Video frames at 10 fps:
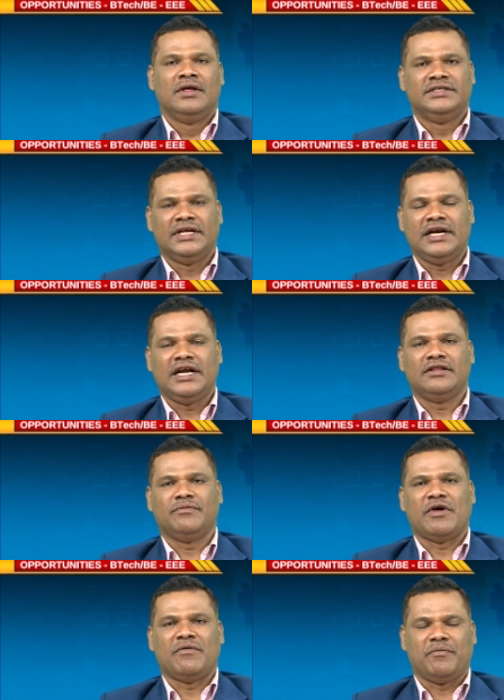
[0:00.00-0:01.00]
generating the
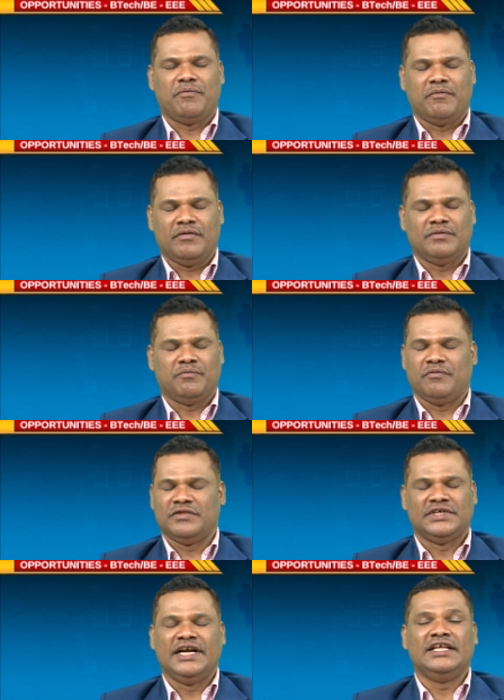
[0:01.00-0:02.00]
power, mm,
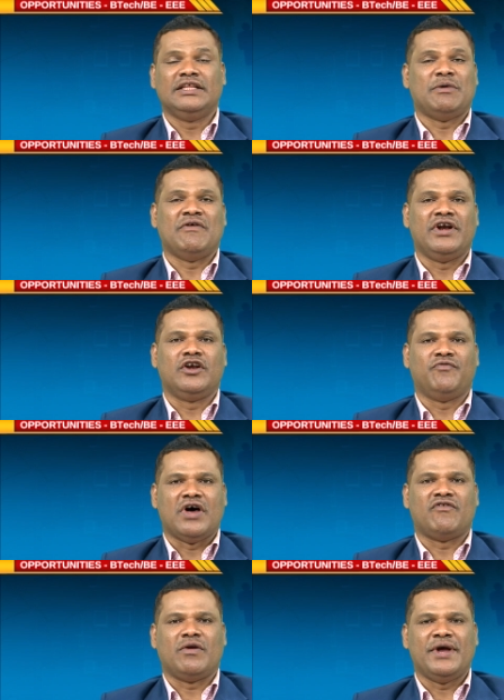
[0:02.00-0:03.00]
sending the power into
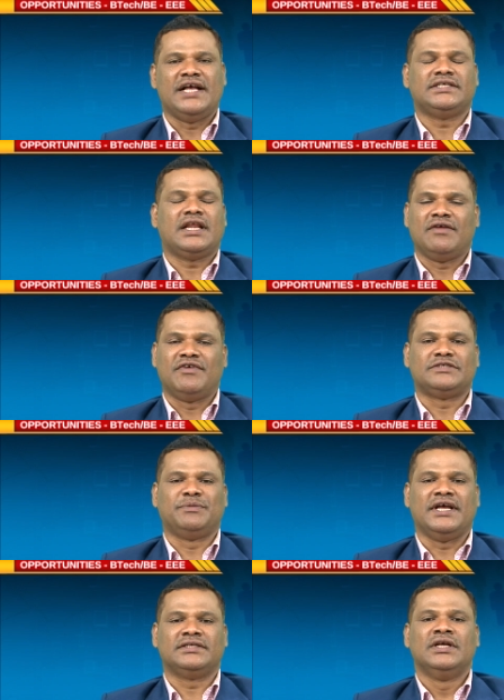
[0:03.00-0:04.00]
forward bias or reverse
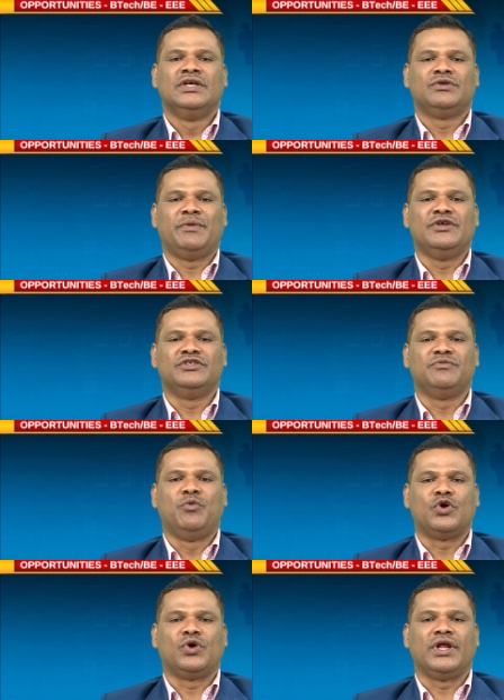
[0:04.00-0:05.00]
bias. So, by using
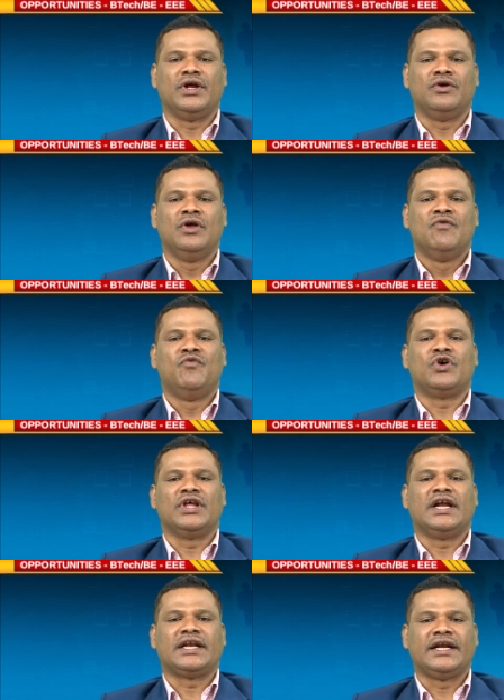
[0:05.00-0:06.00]
photodiode,
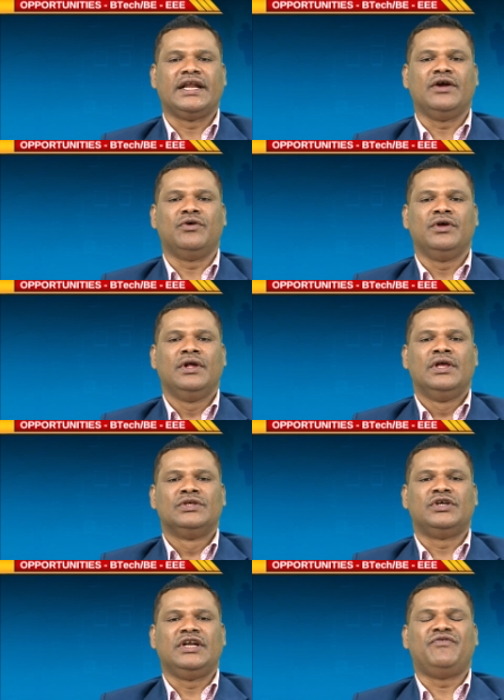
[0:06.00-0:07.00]
photoelectric diode.
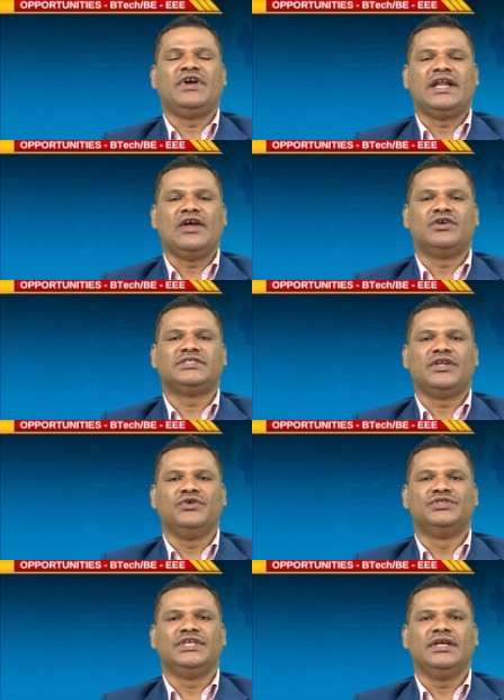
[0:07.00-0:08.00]
So, different diodes are
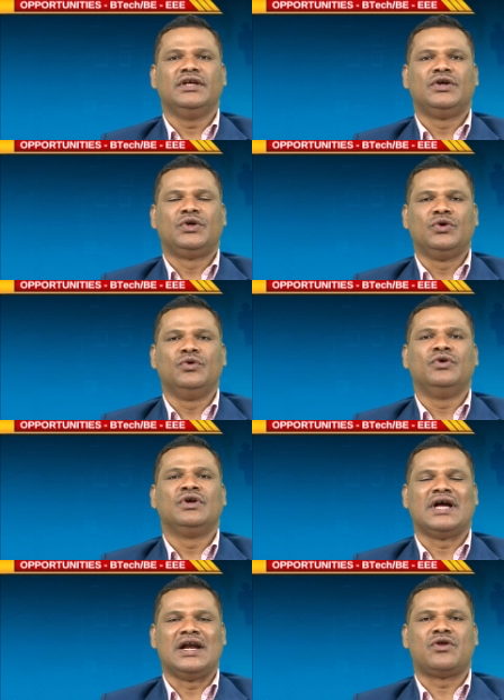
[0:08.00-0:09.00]
using to
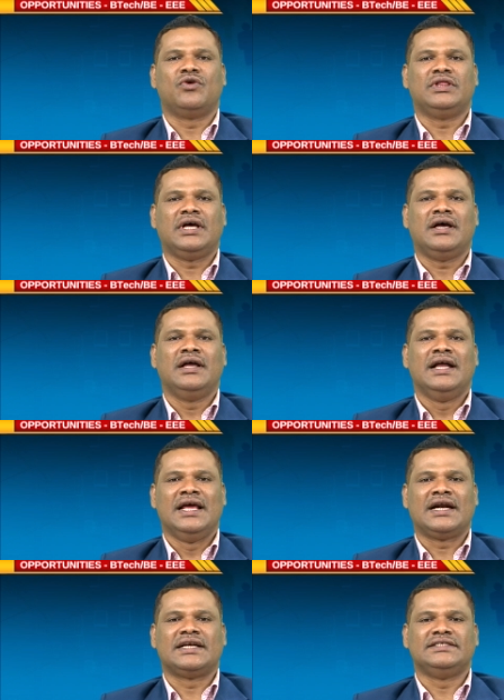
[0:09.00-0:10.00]
control the
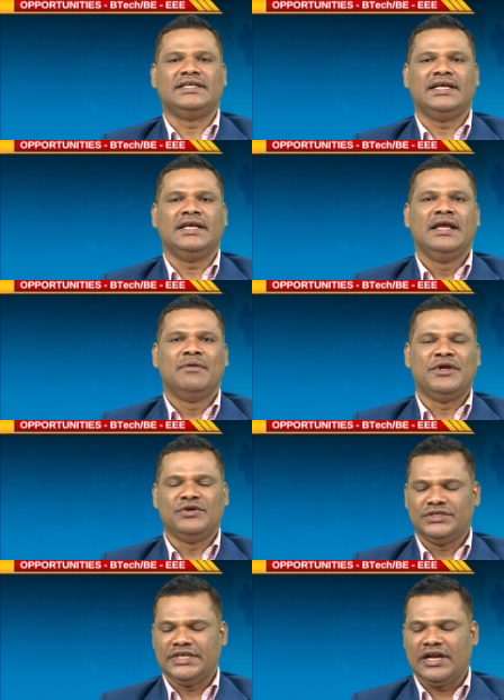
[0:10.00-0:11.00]
electricity by
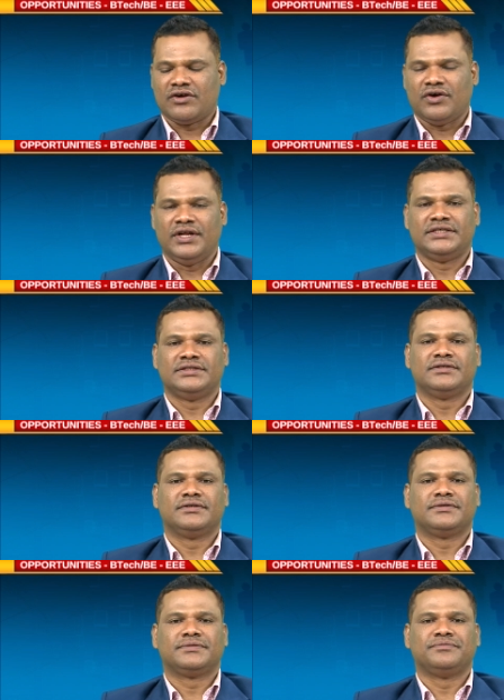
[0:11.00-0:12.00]
using electronics.
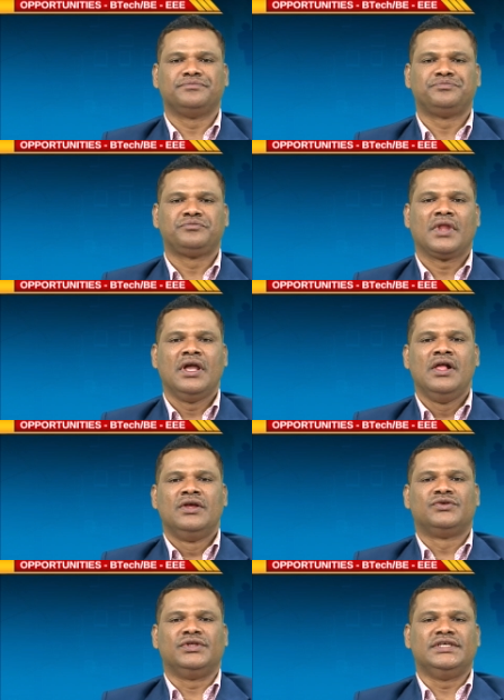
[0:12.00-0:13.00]

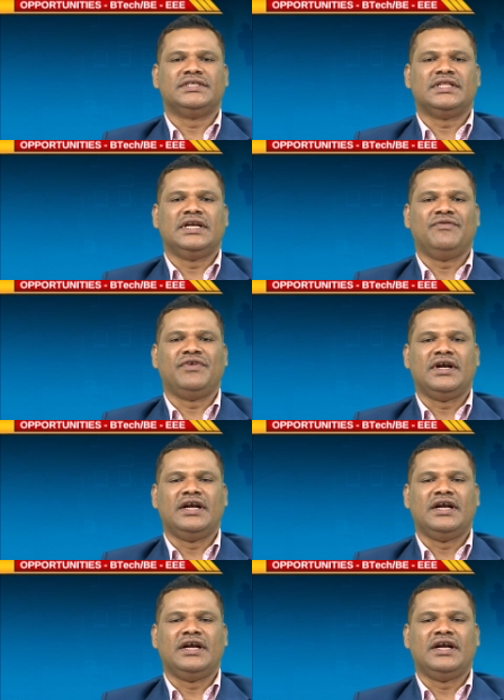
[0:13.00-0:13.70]
So, these are the different